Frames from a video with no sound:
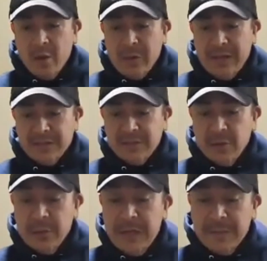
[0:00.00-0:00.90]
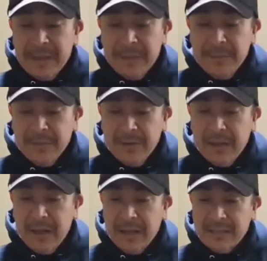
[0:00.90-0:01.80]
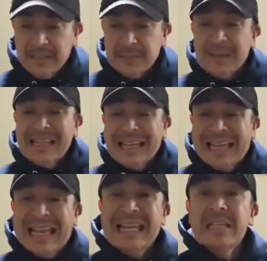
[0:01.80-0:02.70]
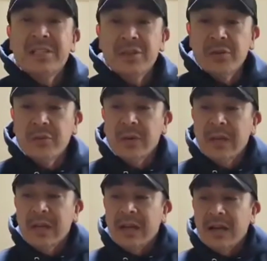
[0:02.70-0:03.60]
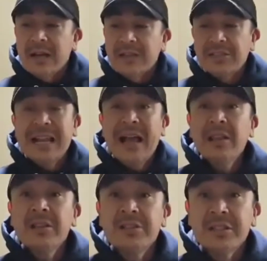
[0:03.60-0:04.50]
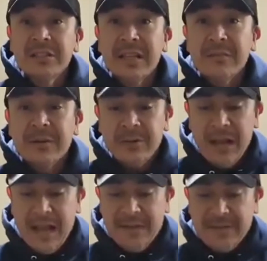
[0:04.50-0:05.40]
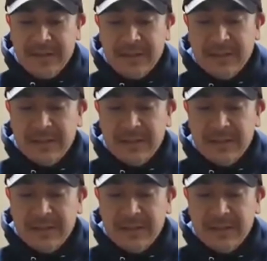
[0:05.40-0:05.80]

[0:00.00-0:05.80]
We had so many people speaking into challenges that we were having.